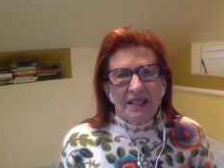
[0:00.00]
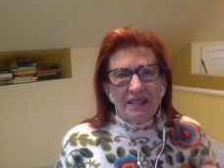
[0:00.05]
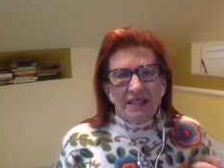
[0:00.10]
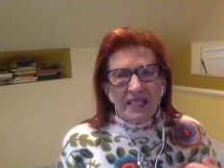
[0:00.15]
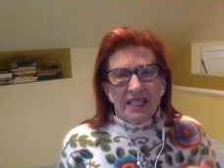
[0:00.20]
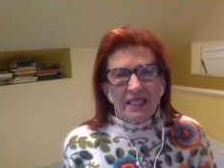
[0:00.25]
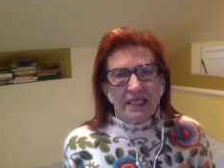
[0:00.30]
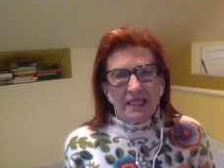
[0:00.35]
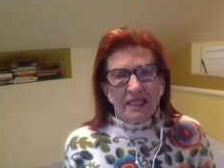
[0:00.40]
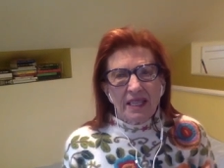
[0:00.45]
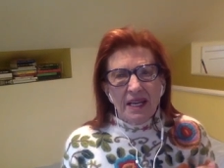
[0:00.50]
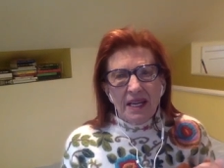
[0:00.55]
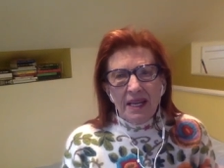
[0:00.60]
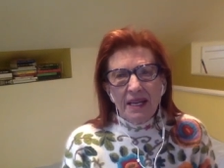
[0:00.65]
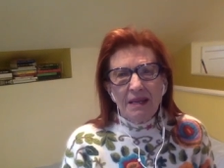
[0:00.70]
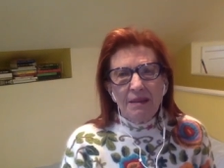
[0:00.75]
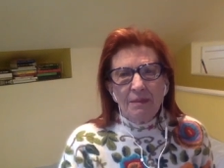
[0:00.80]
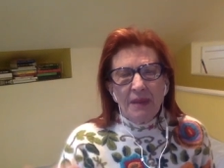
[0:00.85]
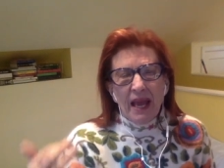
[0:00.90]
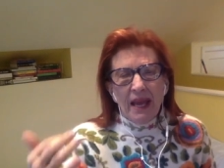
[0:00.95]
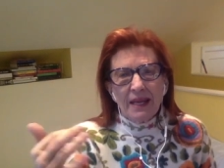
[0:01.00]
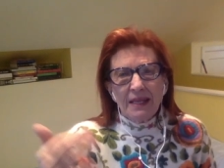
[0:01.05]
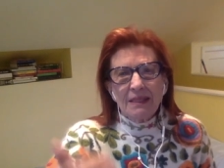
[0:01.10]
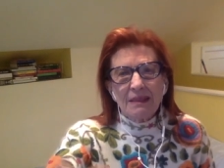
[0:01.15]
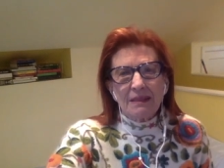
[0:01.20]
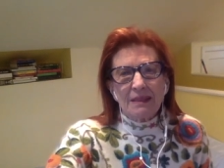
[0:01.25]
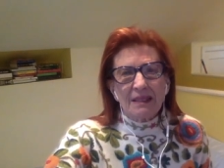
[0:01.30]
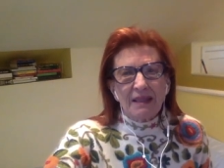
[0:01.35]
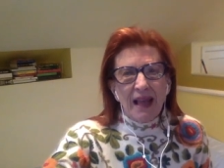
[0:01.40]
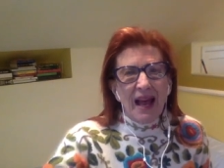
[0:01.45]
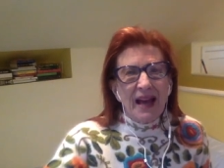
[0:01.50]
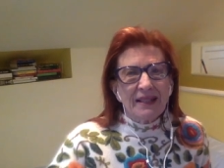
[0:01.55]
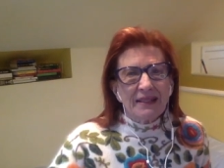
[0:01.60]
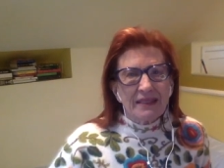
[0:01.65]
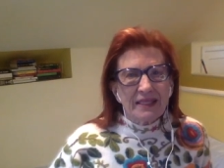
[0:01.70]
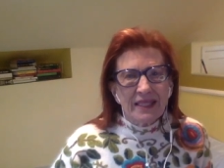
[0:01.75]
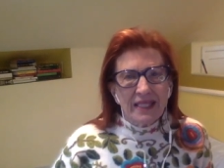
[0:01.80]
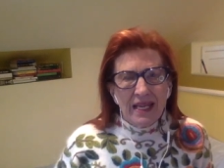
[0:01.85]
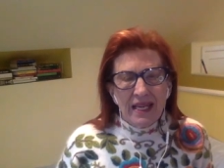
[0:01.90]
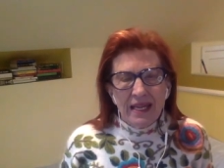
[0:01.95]
this team hates
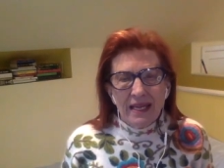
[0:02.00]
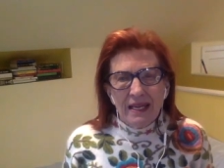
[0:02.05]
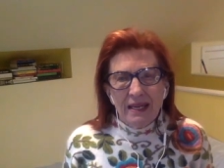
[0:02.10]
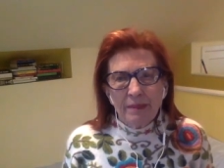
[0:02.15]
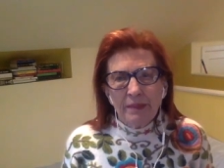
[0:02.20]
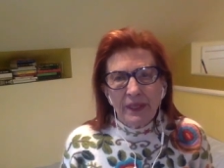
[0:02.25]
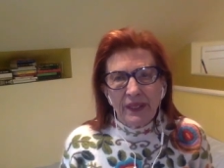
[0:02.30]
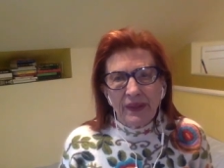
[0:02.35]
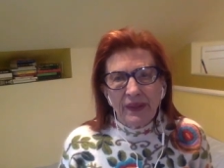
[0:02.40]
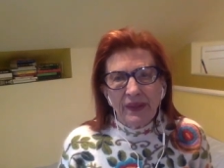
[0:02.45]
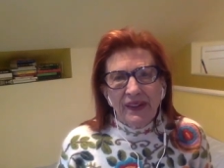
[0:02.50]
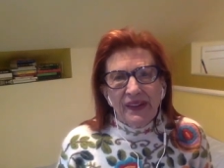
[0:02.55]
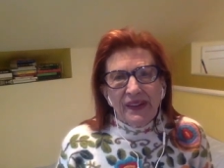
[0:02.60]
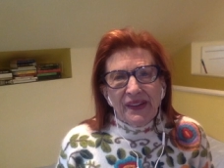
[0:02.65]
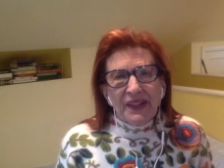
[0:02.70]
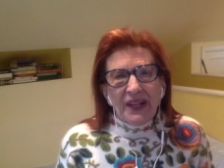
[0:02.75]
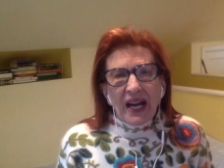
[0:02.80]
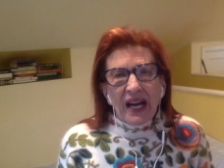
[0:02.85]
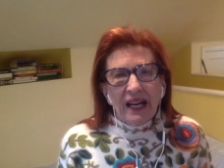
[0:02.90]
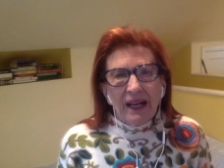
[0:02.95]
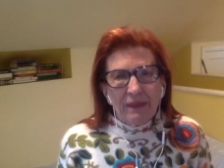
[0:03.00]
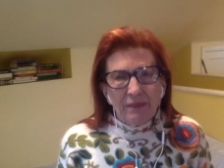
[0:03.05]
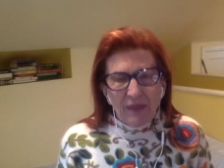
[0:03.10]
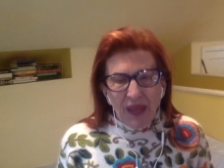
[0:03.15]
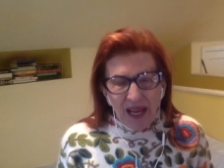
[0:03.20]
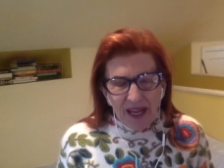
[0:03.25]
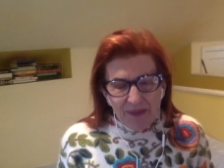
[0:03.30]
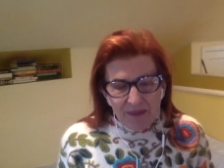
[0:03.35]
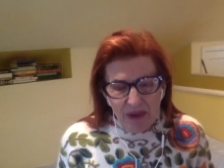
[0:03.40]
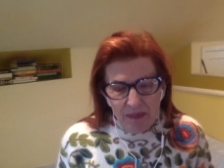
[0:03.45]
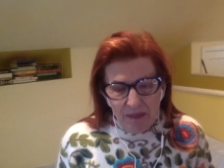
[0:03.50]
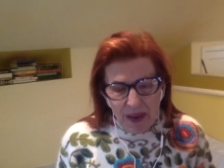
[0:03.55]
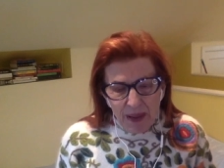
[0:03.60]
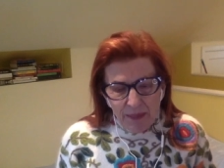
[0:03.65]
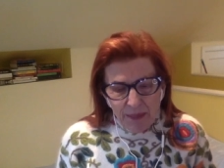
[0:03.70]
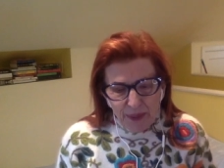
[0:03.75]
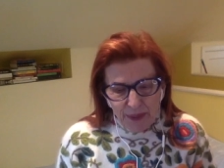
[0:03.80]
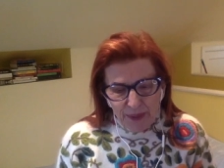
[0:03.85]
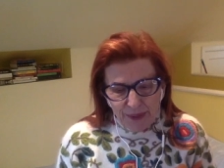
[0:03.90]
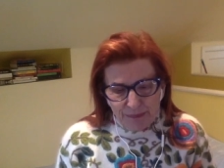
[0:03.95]
that team and um, i
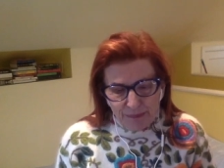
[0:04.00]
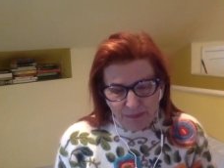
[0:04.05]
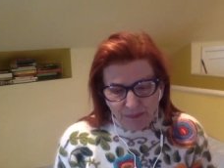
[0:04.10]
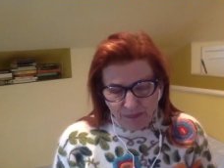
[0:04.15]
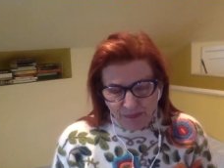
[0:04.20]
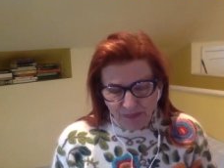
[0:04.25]
remember